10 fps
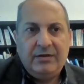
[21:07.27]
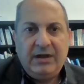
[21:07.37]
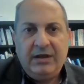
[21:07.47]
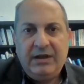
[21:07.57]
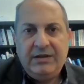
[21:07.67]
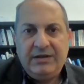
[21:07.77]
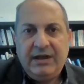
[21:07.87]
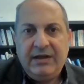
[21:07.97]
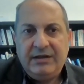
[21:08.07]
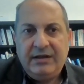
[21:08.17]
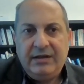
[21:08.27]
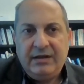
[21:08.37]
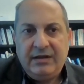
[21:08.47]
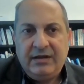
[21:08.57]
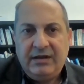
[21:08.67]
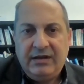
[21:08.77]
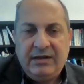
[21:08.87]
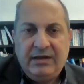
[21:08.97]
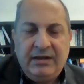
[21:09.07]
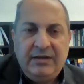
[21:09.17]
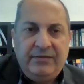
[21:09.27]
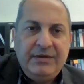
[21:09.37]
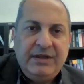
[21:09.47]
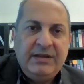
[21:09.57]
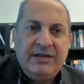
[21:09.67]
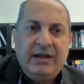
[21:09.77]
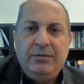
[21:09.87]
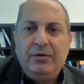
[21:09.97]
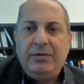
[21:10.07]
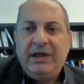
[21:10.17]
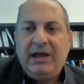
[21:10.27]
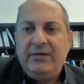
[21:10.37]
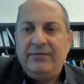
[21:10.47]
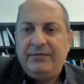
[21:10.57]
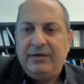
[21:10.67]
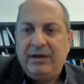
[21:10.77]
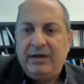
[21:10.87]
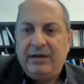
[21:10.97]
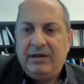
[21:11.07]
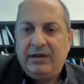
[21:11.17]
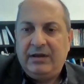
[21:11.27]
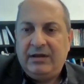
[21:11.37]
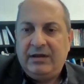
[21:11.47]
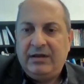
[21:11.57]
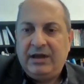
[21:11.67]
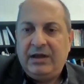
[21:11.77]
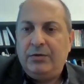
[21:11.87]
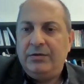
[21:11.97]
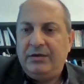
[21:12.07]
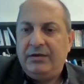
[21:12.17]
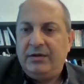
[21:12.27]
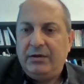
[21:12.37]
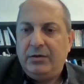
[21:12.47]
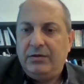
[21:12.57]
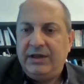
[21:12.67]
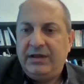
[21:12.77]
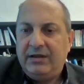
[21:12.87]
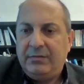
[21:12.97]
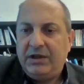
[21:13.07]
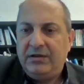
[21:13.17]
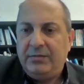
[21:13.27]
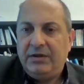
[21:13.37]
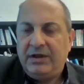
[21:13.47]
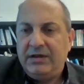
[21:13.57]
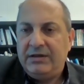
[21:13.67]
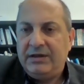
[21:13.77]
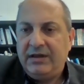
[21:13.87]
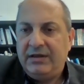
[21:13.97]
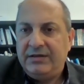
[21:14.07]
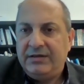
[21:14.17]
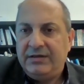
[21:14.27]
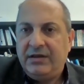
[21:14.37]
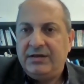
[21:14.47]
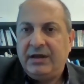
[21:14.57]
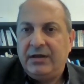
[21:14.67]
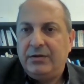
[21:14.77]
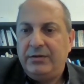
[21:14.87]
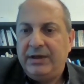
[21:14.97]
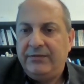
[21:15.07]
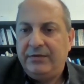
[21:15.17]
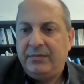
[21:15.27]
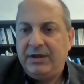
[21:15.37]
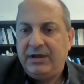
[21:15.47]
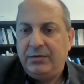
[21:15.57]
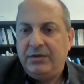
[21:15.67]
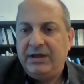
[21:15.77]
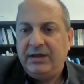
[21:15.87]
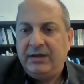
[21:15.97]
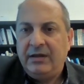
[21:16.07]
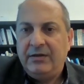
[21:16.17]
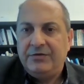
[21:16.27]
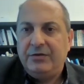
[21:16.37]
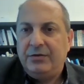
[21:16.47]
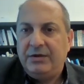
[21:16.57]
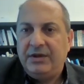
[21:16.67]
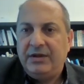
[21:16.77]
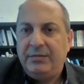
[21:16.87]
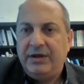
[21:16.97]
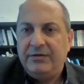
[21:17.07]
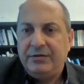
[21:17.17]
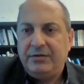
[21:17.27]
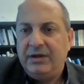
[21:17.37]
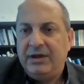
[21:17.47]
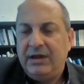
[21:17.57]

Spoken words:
In this case, in the first example, we have a loader loading multiple trucks, and these trucks are going from the loading zone to the dumping zone.